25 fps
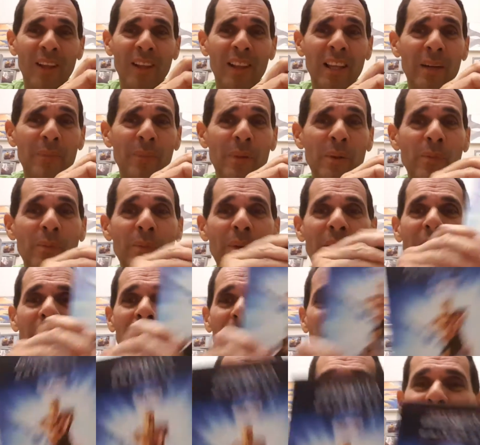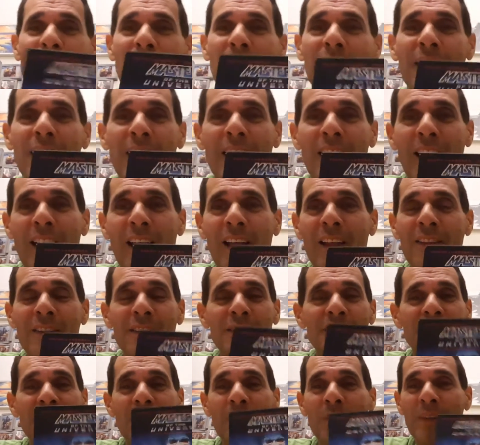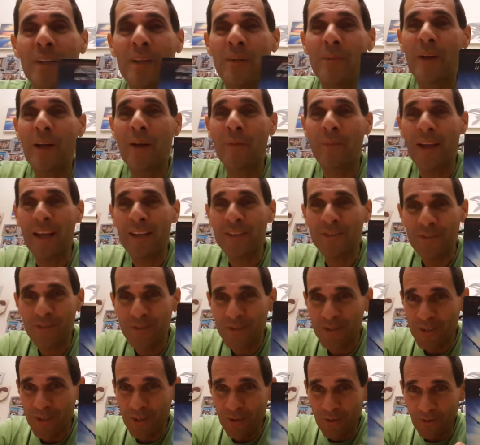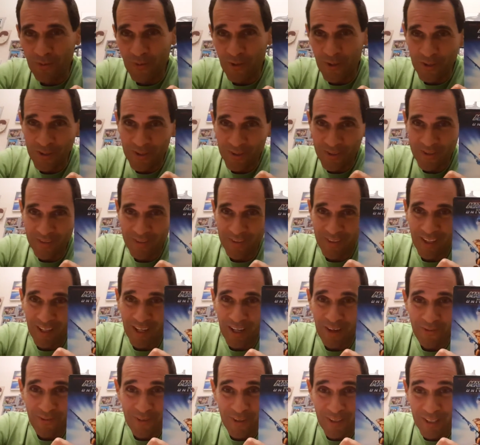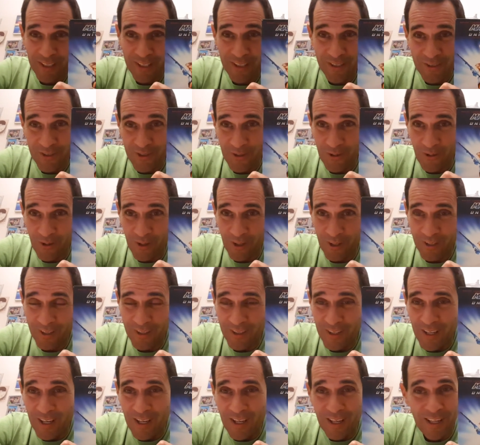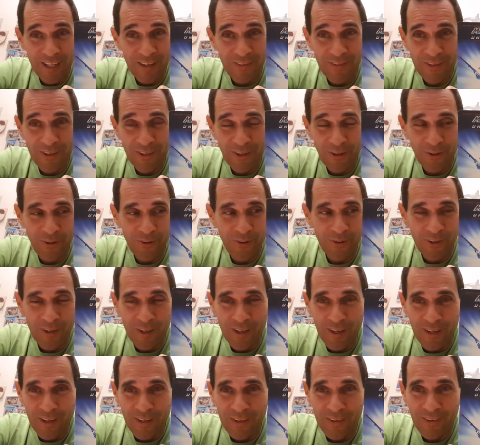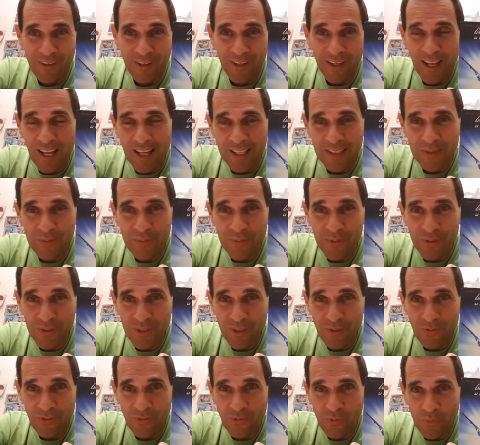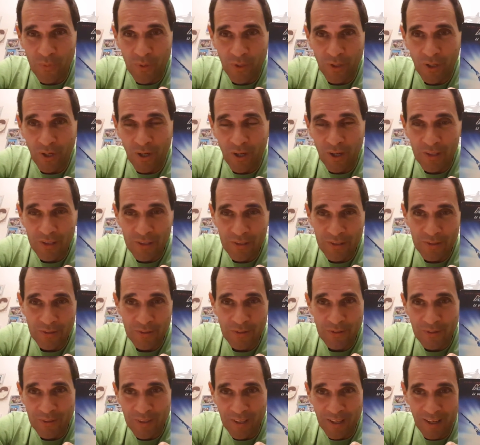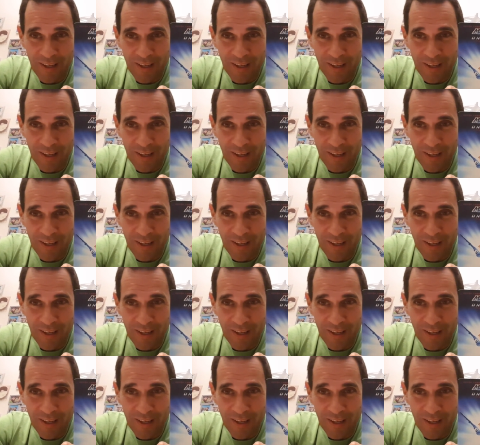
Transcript: a lot of people may not agree, but there's something about Masters of the Universe that I really enjoy, even though the costumes are different from the cartoon